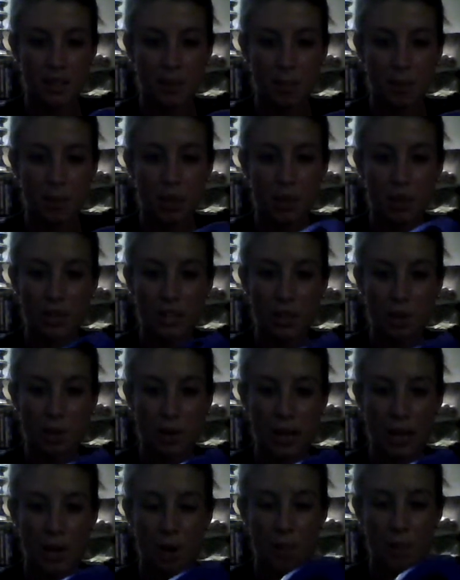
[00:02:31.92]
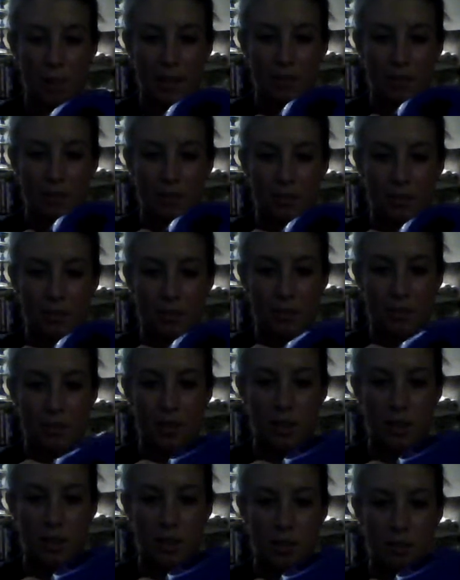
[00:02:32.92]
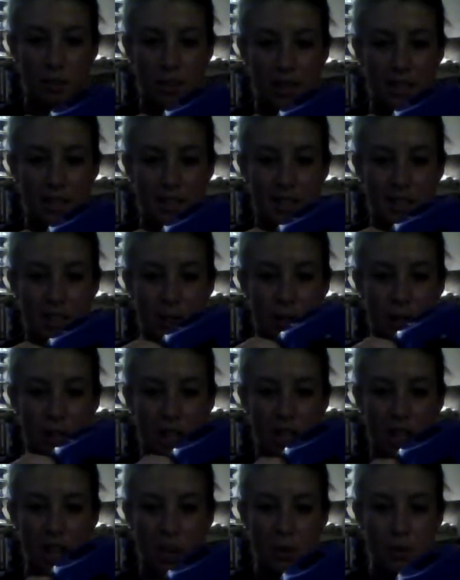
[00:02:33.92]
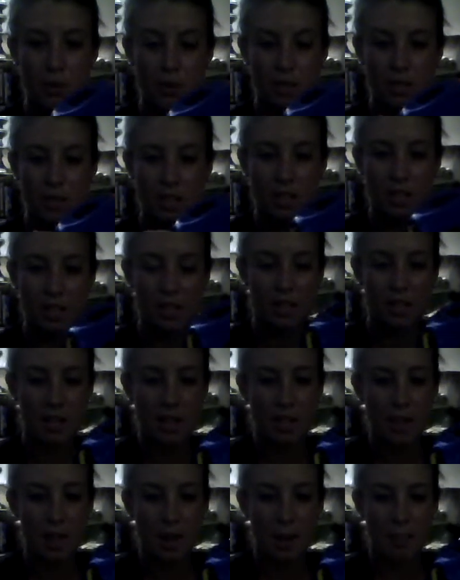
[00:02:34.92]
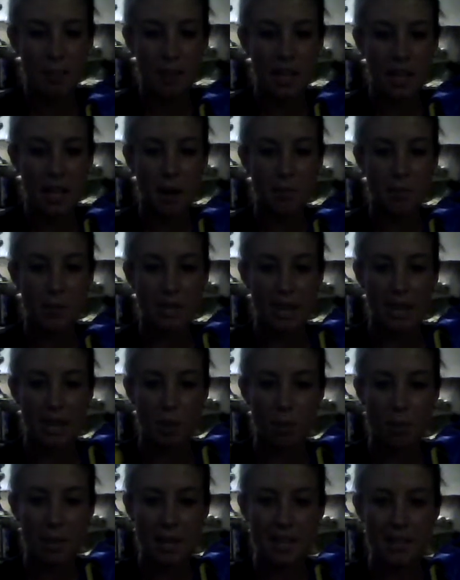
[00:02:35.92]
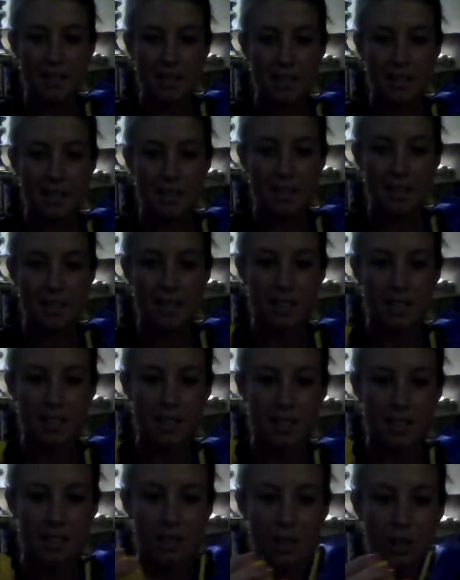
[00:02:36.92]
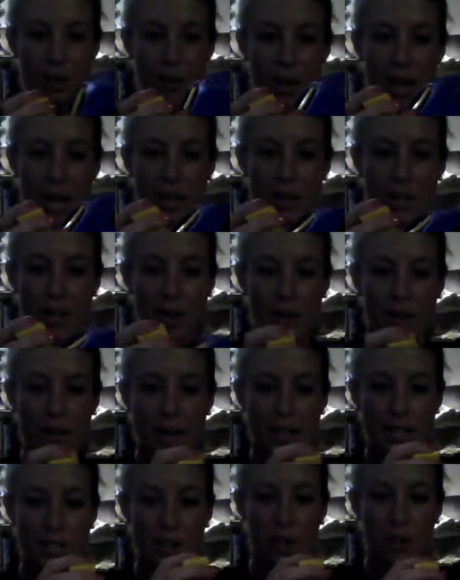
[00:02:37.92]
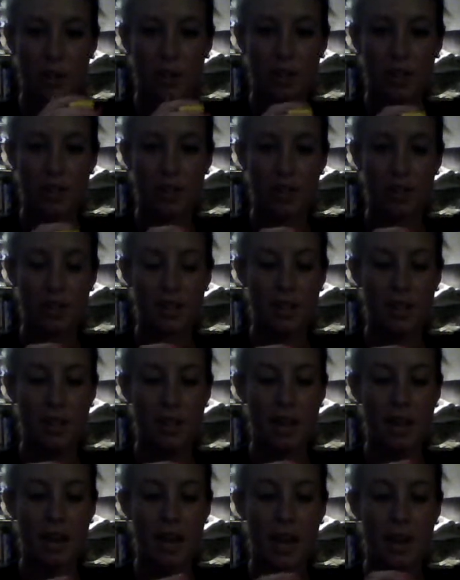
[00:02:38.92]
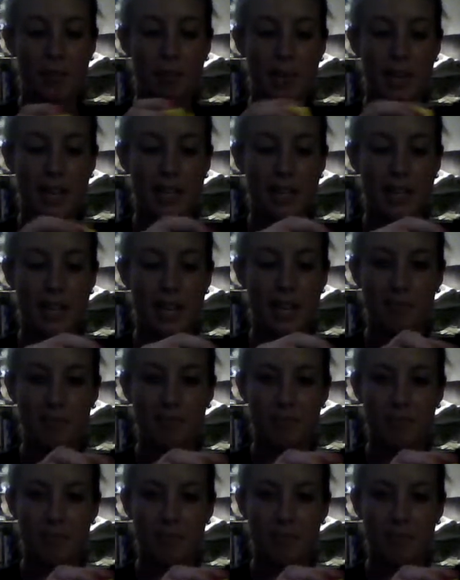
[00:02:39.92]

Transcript: pull the toy open, release the toy closed, pick up the yellow pieces, locate the correct hole, and place it in.